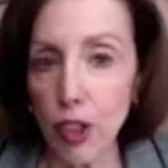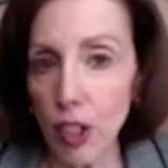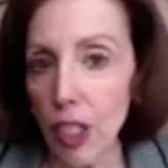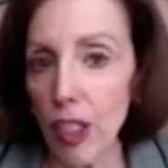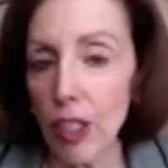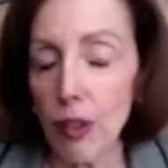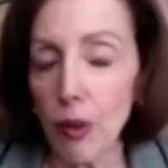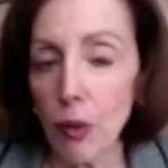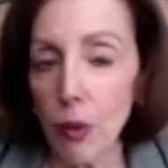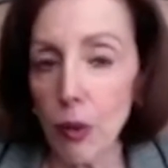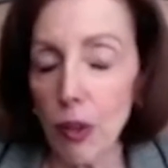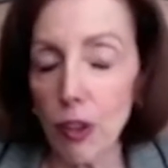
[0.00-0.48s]
of
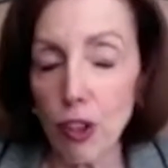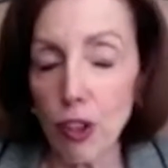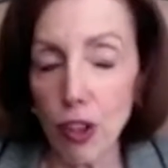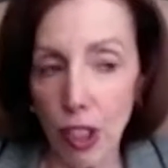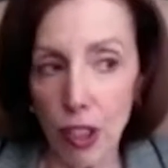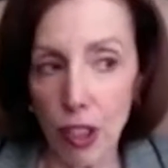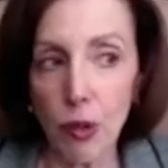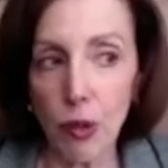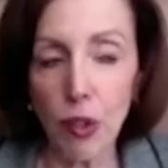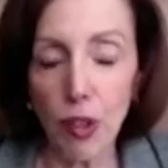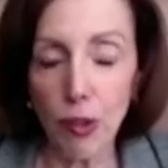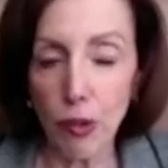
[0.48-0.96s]

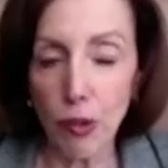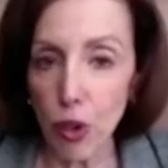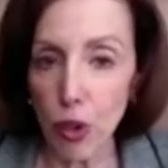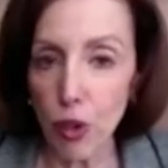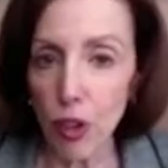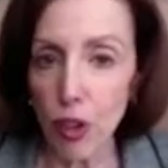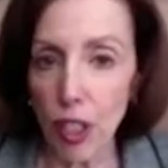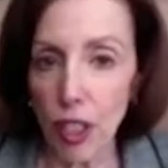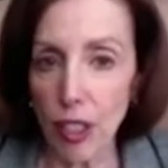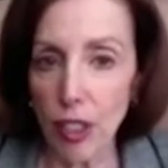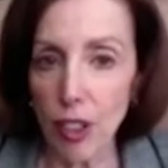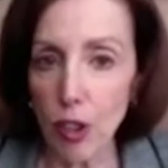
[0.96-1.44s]
January of
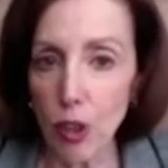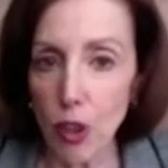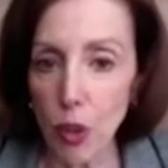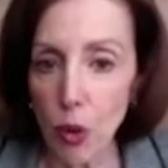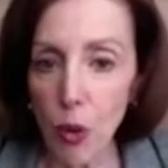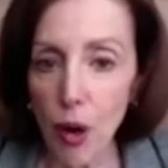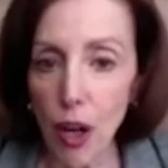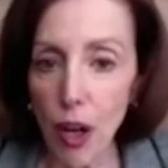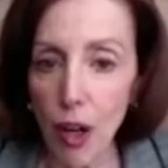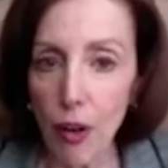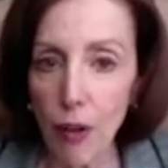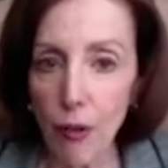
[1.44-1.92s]

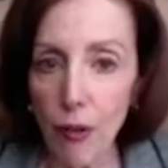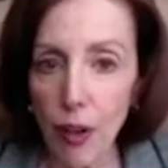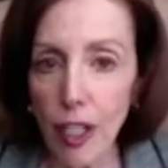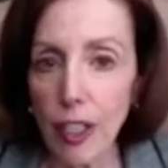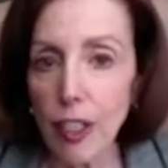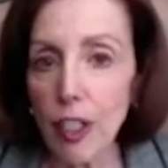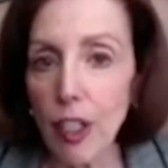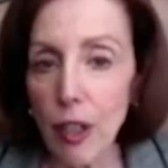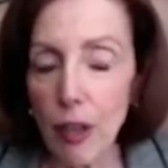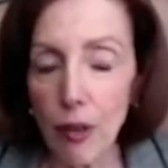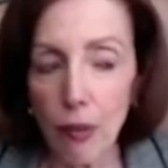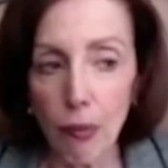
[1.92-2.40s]
2012,
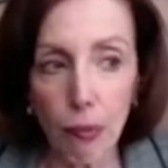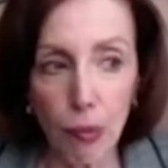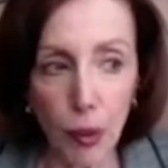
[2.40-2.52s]
I